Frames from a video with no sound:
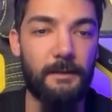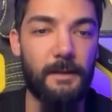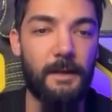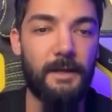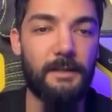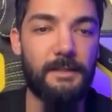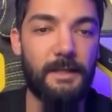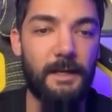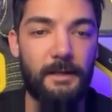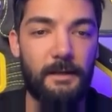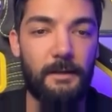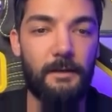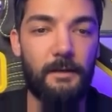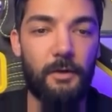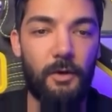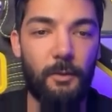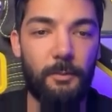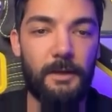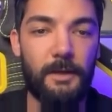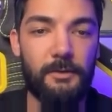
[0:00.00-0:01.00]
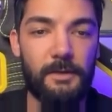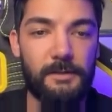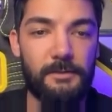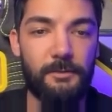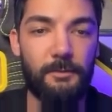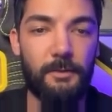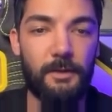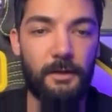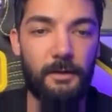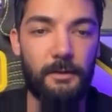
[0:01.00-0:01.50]
I say, copy address
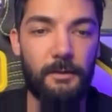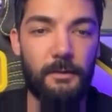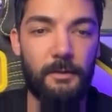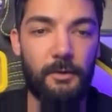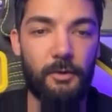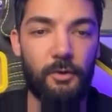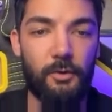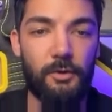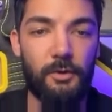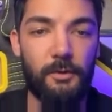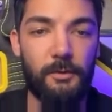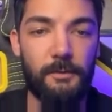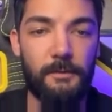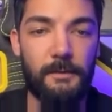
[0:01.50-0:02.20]
from here. Look,